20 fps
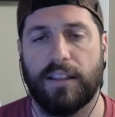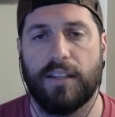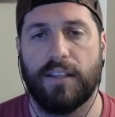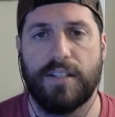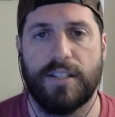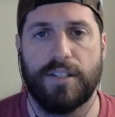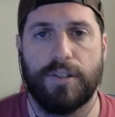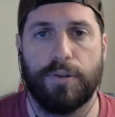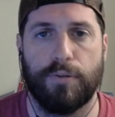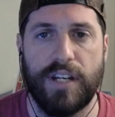This
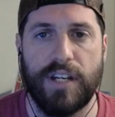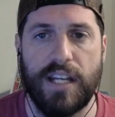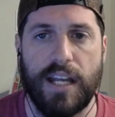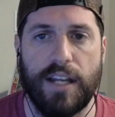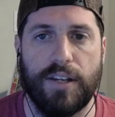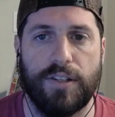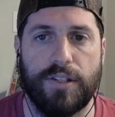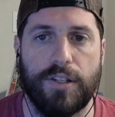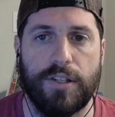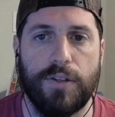is 3
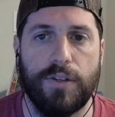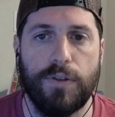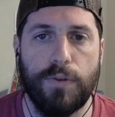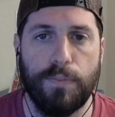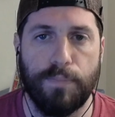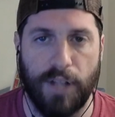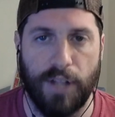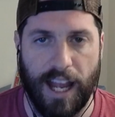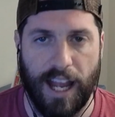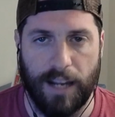and 2
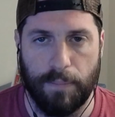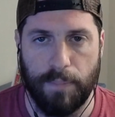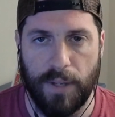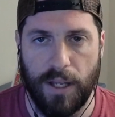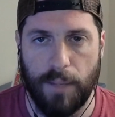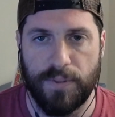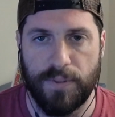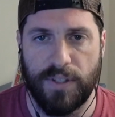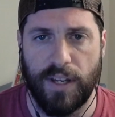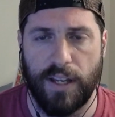black
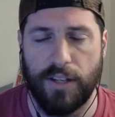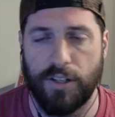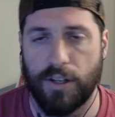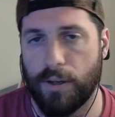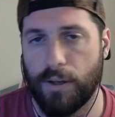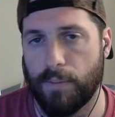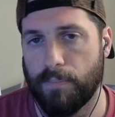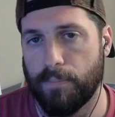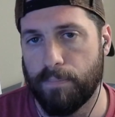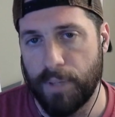pips, and
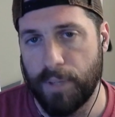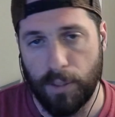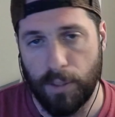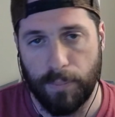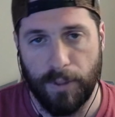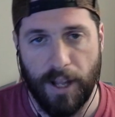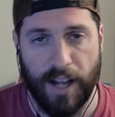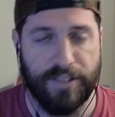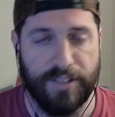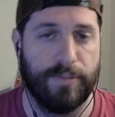your Bitter
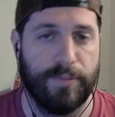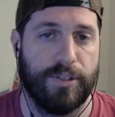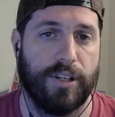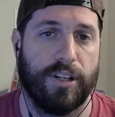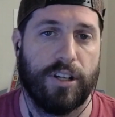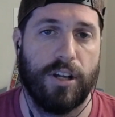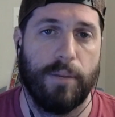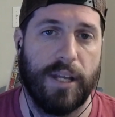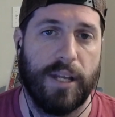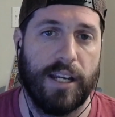Blossom is going
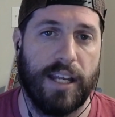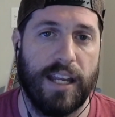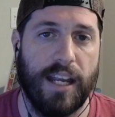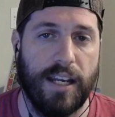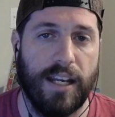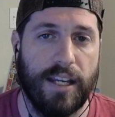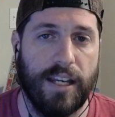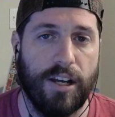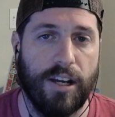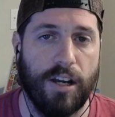to come in
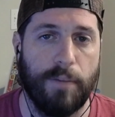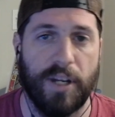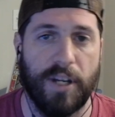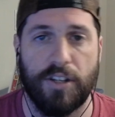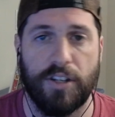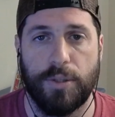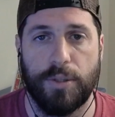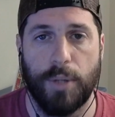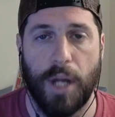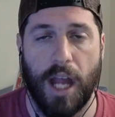handy here
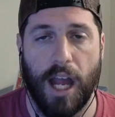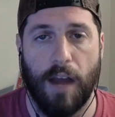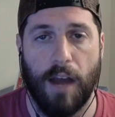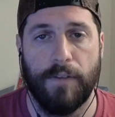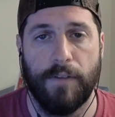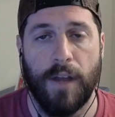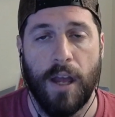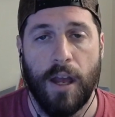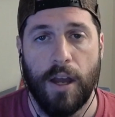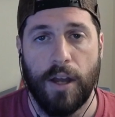because you have